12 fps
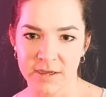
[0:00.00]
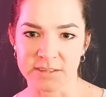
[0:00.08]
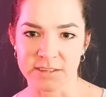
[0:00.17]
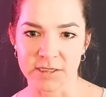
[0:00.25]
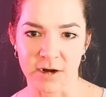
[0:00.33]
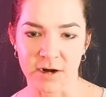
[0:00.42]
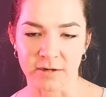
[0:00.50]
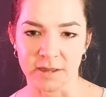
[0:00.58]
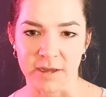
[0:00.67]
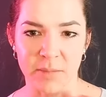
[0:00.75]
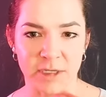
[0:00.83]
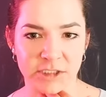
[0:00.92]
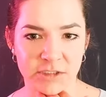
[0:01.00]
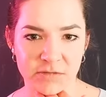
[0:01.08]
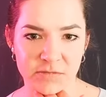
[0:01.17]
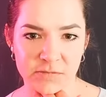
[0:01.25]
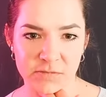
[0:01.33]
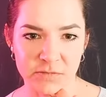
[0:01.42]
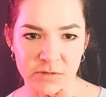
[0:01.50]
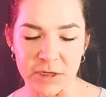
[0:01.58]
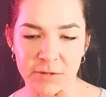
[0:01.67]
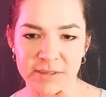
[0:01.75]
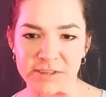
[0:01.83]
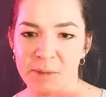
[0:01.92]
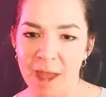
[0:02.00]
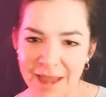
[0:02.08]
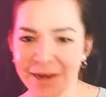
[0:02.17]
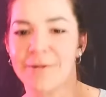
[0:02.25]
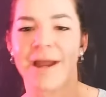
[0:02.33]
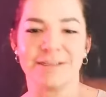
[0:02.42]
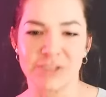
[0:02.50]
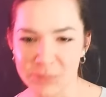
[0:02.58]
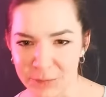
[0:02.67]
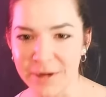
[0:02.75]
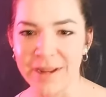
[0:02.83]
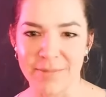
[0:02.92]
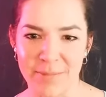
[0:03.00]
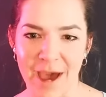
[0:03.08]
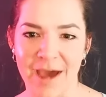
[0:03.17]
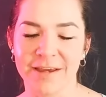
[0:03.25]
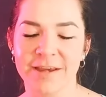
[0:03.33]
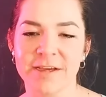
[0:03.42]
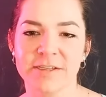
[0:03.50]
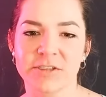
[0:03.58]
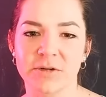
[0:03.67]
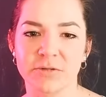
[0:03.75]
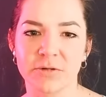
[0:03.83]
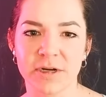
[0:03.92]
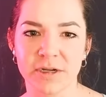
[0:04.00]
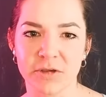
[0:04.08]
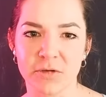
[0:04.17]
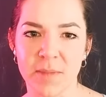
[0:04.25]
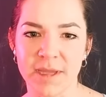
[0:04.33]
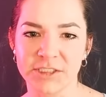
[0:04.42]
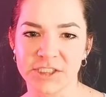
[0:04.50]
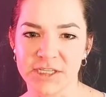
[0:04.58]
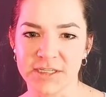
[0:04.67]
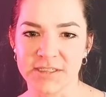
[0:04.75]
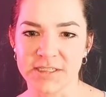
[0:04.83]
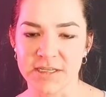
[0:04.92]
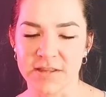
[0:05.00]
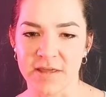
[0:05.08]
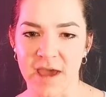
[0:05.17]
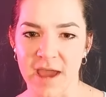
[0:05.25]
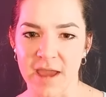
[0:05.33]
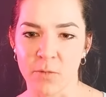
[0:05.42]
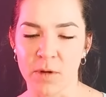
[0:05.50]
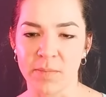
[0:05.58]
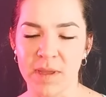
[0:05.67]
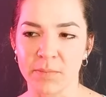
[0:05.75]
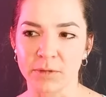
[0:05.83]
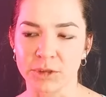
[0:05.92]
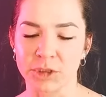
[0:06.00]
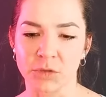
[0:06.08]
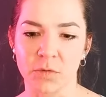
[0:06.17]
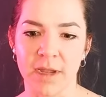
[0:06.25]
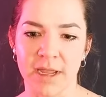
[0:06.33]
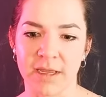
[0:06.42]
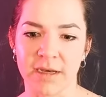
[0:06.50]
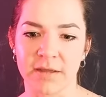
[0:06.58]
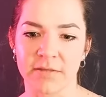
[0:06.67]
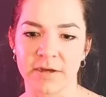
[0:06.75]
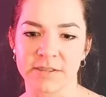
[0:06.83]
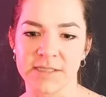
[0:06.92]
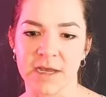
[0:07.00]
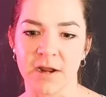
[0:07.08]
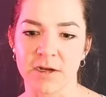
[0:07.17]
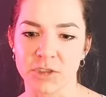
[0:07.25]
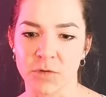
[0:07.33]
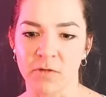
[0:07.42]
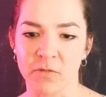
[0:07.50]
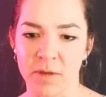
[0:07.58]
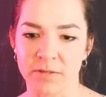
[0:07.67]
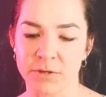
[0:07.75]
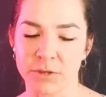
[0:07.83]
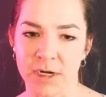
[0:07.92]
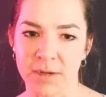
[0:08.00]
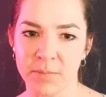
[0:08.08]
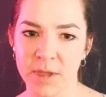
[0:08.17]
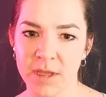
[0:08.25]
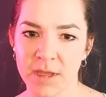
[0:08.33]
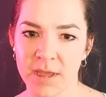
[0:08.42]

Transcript: because there are like a bunch of free ones. But anyway, to bring it back. So, Laura, you mentioned that when people join, they're set on a 12 month drip